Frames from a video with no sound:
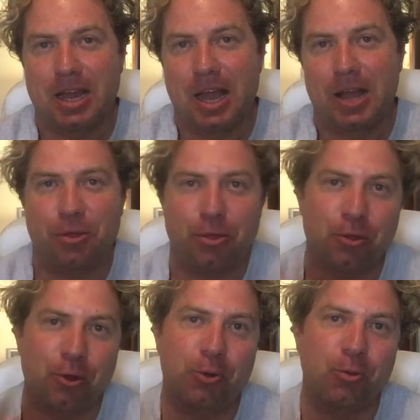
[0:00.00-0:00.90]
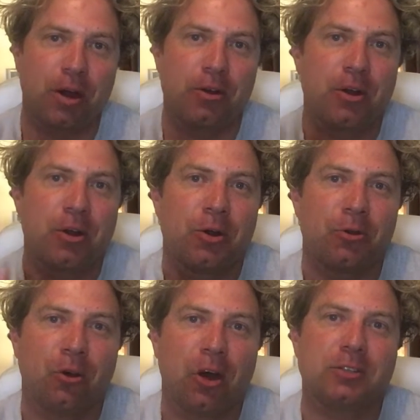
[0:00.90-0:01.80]
And the third one,
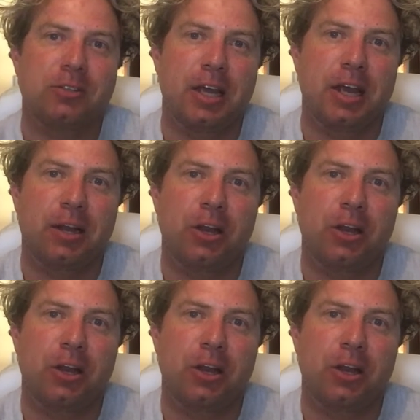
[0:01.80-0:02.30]
write down